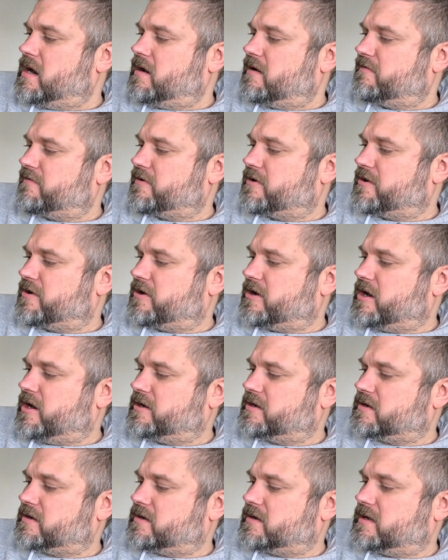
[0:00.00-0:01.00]
further
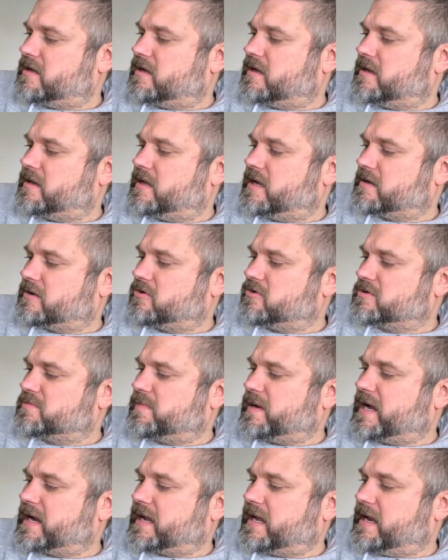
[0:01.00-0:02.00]
out, and that goes
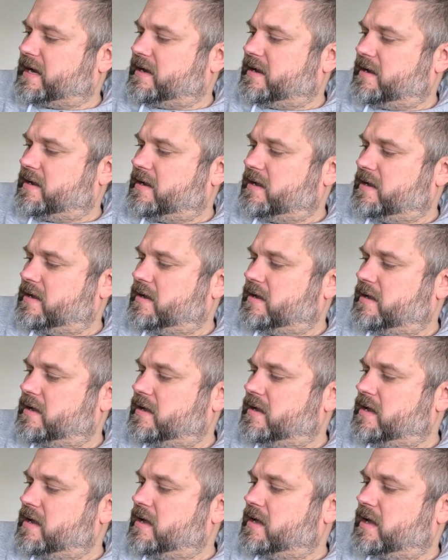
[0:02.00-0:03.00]
back in.
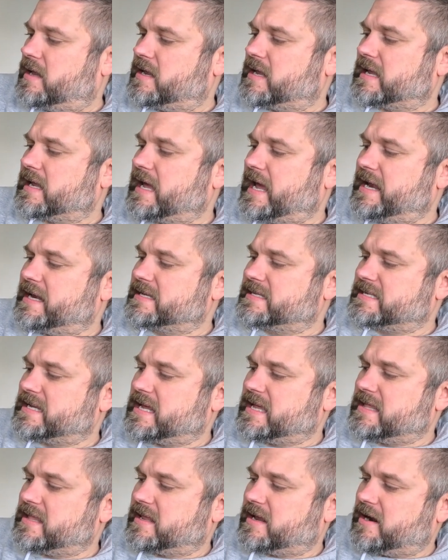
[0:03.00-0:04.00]
And you can kind of
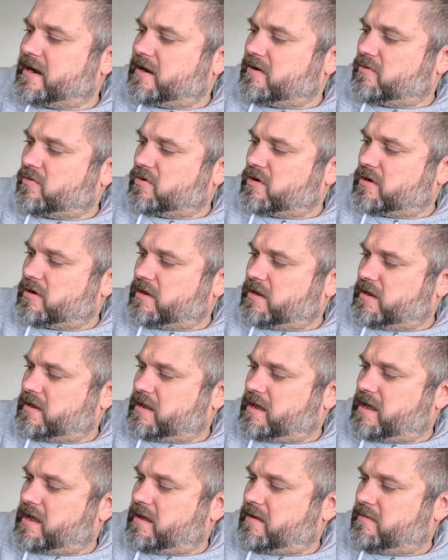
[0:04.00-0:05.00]
see there where
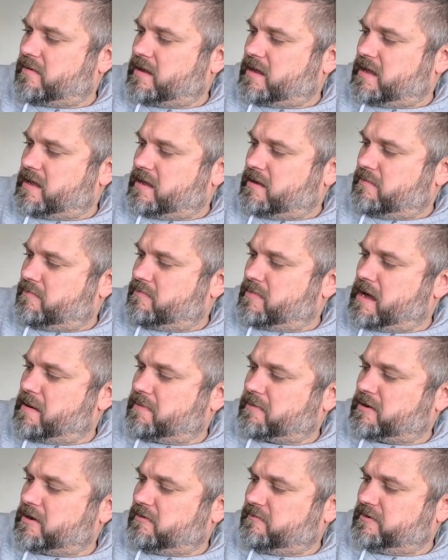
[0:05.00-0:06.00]
the
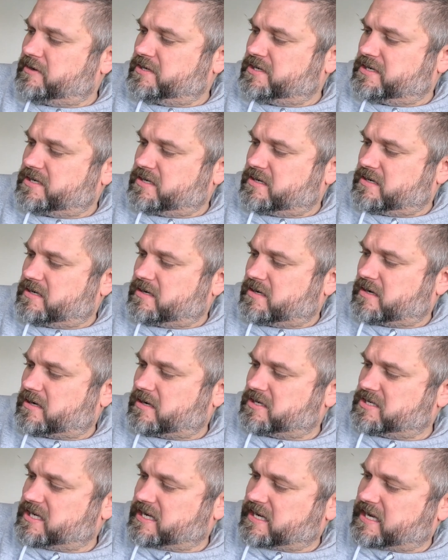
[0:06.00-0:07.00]
map covers,
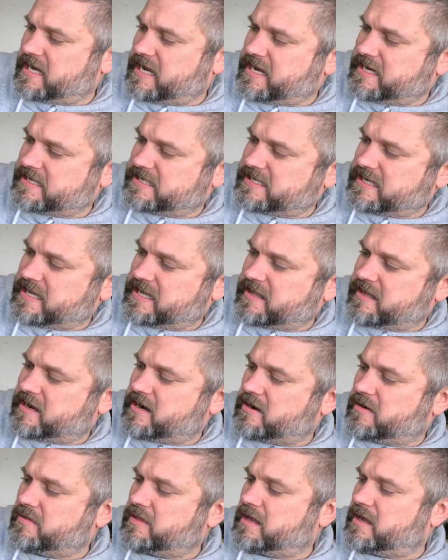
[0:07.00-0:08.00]
because you can kind of see
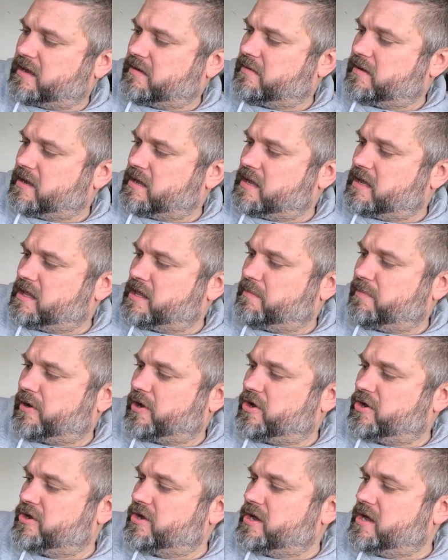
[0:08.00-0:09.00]
there the
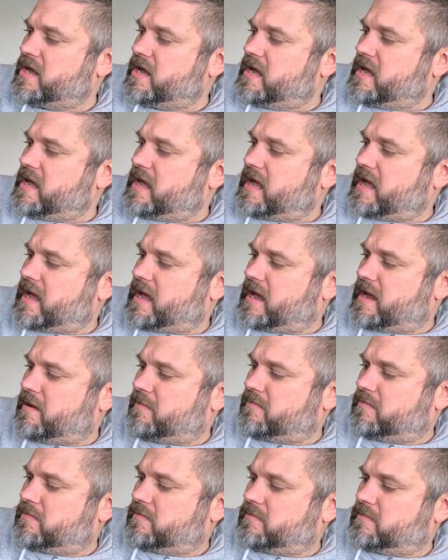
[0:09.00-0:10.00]
blue,
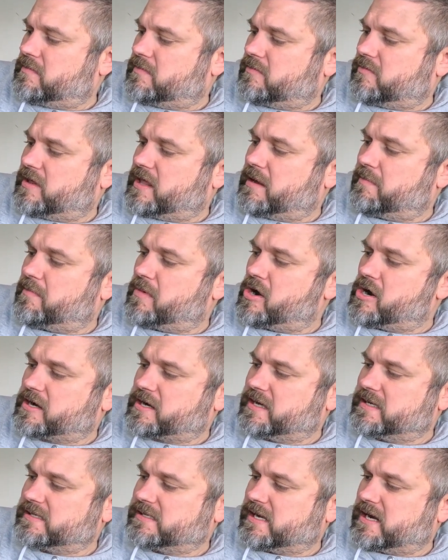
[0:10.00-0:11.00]
where that
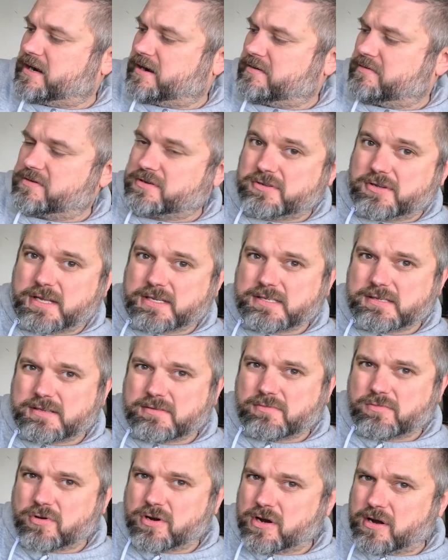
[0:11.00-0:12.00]
mark is there. So
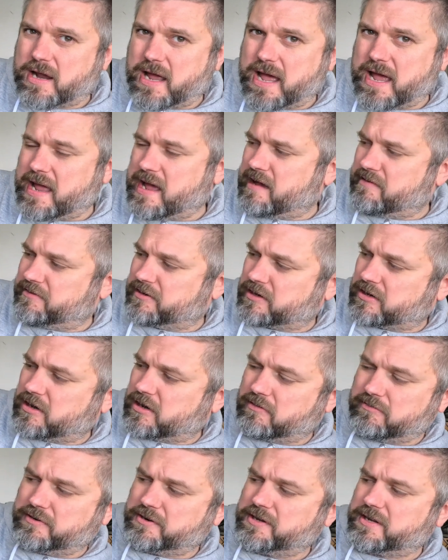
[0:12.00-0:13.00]
that's where I have it
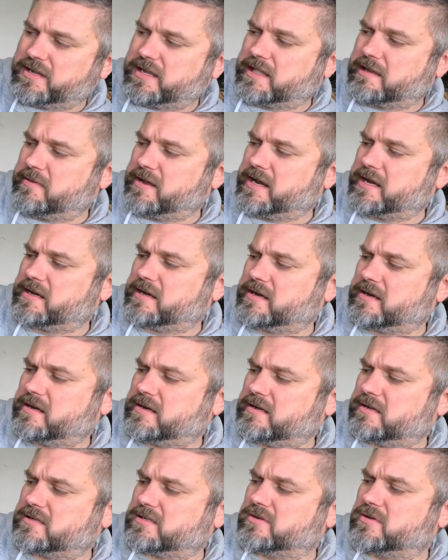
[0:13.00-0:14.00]
covered at the minute.
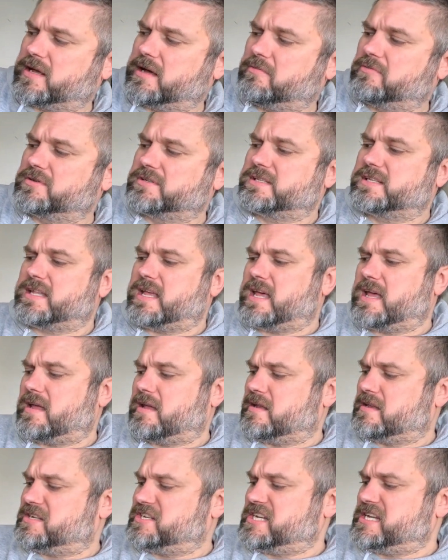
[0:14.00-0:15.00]
So that was the
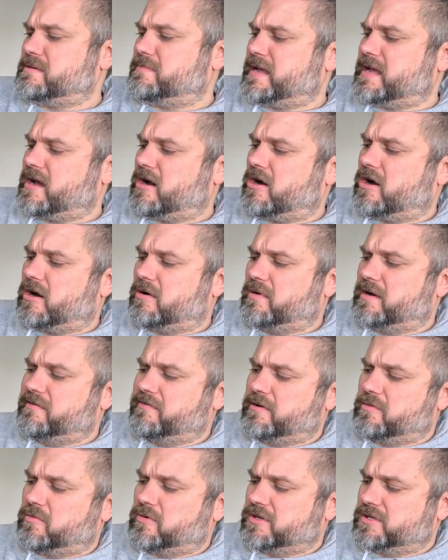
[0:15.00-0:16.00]
GBR,
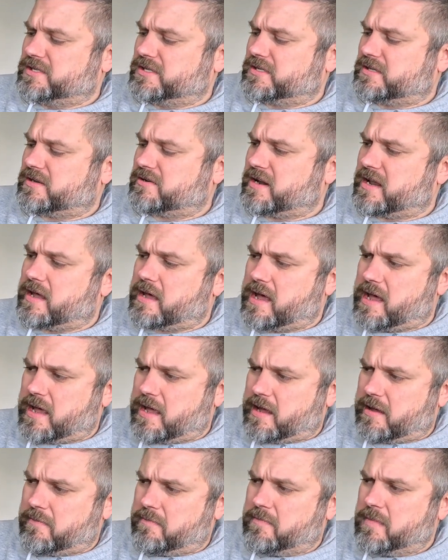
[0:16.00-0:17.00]
whatever it was,
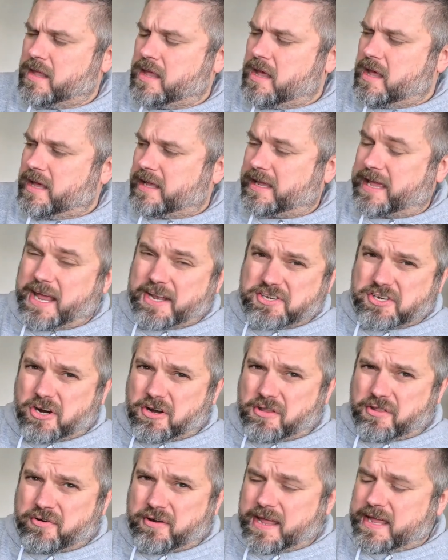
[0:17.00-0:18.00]

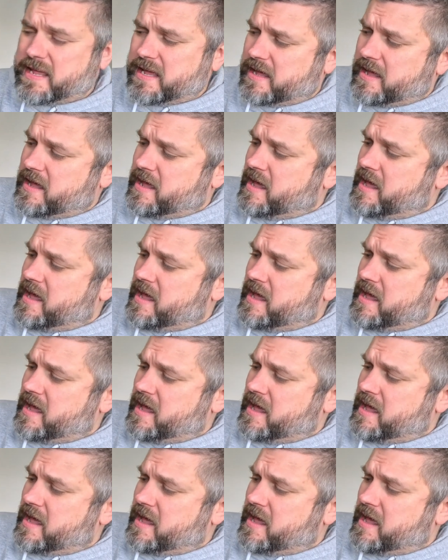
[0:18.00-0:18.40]
K-Chart 3.